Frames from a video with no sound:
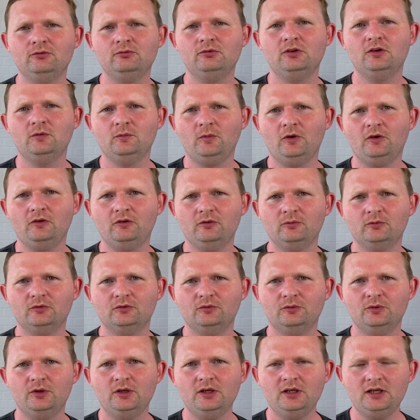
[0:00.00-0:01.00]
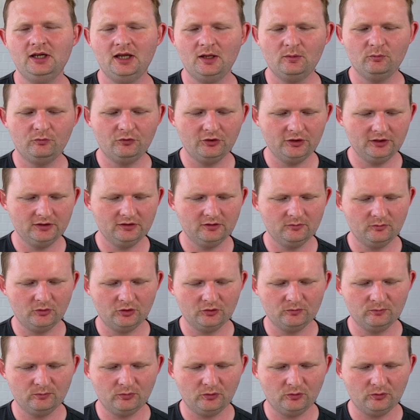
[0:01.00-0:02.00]
as possible, and bring them on
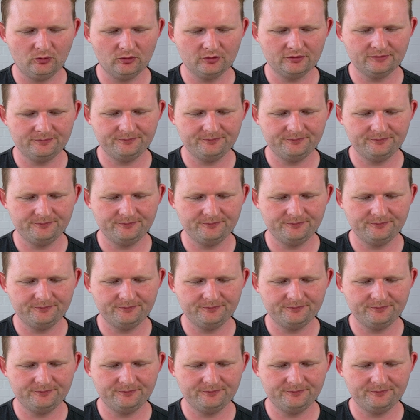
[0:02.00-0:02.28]
board.